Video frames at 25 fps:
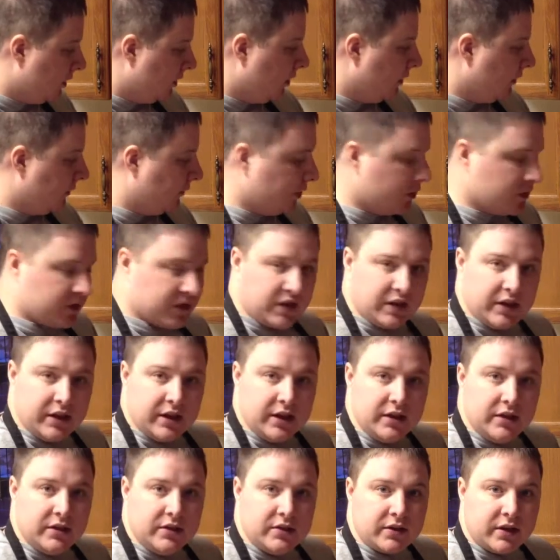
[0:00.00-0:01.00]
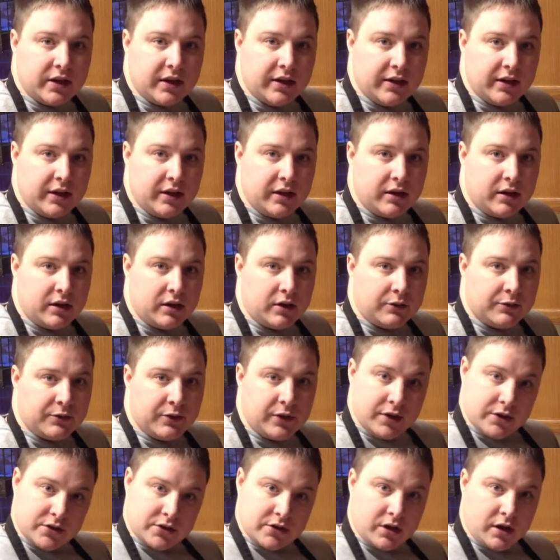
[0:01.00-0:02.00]
infusing these and then I'll
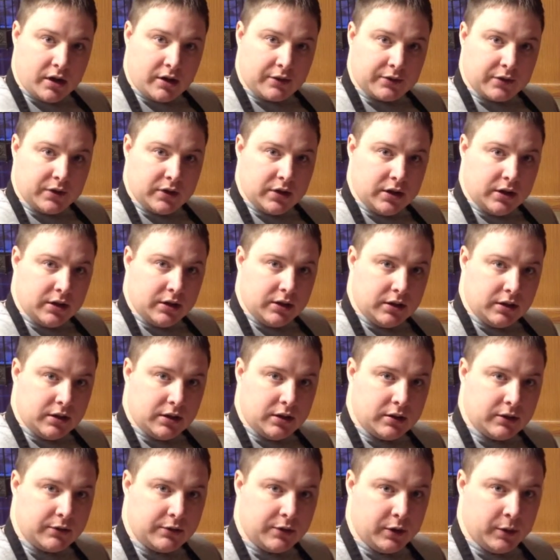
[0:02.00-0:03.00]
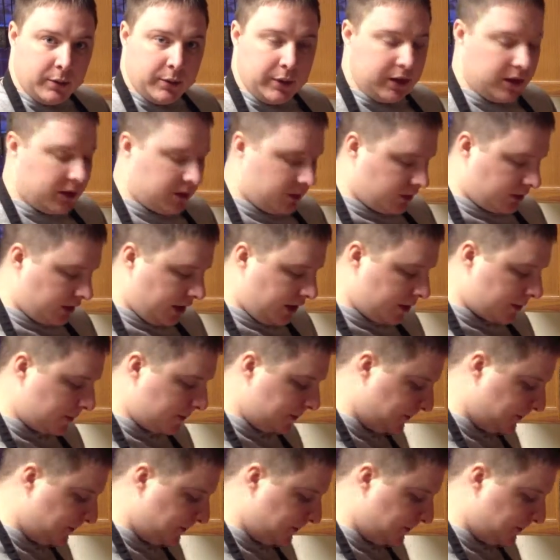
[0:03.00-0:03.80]
finish off the filming later.